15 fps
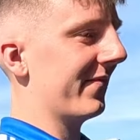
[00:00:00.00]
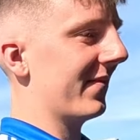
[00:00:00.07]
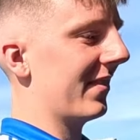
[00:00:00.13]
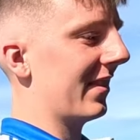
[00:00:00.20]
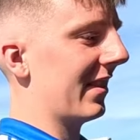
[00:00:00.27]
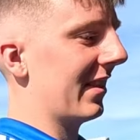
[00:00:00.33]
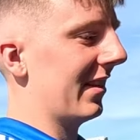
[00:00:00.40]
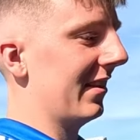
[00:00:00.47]
gone
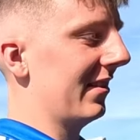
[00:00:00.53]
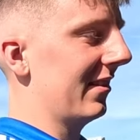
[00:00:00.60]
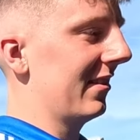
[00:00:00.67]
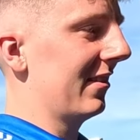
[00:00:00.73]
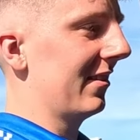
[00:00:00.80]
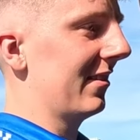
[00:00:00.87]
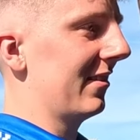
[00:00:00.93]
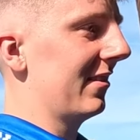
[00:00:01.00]
today?
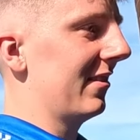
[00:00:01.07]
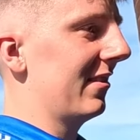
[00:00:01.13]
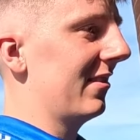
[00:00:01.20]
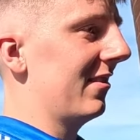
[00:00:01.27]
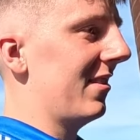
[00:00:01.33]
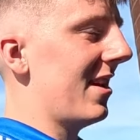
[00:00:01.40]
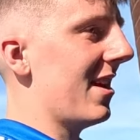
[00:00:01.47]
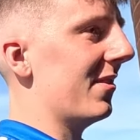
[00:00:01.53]

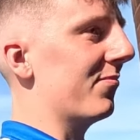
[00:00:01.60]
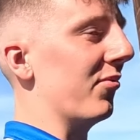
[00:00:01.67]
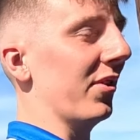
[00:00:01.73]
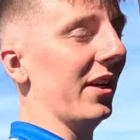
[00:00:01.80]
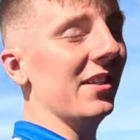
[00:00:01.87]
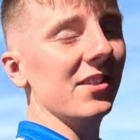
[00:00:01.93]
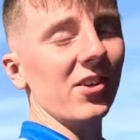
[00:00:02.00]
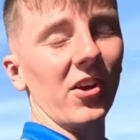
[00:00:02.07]

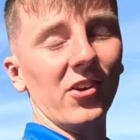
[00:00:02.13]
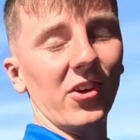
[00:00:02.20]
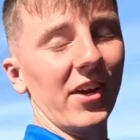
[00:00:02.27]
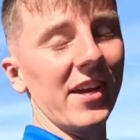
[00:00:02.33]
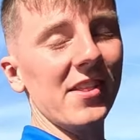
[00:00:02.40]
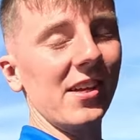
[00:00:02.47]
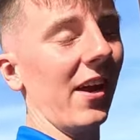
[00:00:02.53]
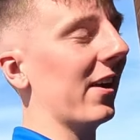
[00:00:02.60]
pretty easy. Got, got
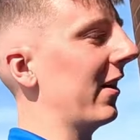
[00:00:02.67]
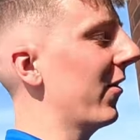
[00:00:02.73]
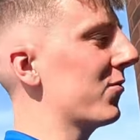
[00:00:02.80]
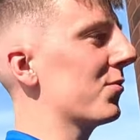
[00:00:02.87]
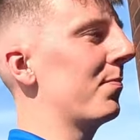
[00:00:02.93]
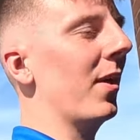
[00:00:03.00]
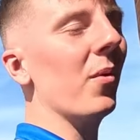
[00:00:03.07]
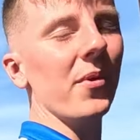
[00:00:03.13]
here in the guy
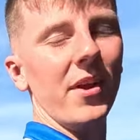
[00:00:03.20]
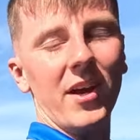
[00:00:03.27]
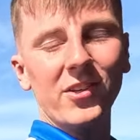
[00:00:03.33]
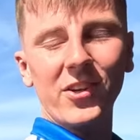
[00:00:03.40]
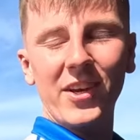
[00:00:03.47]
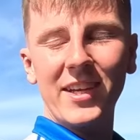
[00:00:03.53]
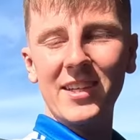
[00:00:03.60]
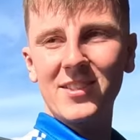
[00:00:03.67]
just built when I
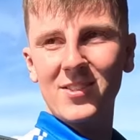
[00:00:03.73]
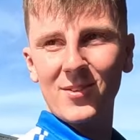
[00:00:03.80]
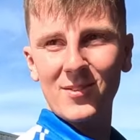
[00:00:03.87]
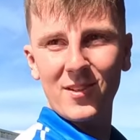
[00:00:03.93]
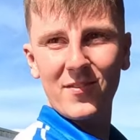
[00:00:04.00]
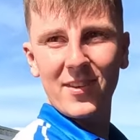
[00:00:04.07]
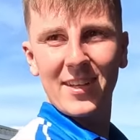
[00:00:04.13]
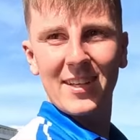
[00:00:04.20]
got here, so it was
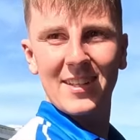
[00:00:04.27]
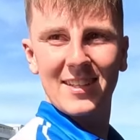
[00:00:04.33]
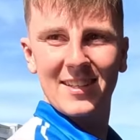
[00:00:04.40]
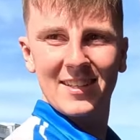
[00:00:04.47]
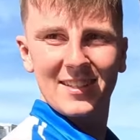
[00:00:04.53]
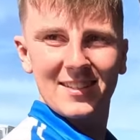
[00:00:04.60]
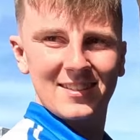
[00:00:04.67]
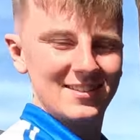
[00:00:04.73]
lovely.
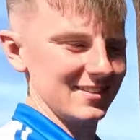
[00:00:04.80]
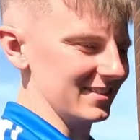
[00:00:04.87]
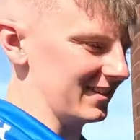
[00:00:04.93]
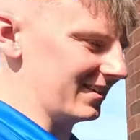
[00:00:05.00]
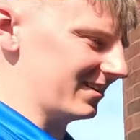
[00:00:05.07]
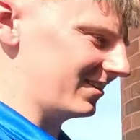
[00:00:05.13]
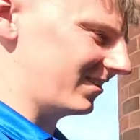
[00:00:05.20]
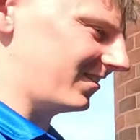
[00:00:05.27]
Easy,
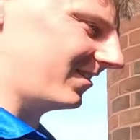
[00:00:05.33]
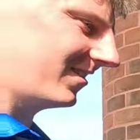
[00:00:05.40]
yeah. So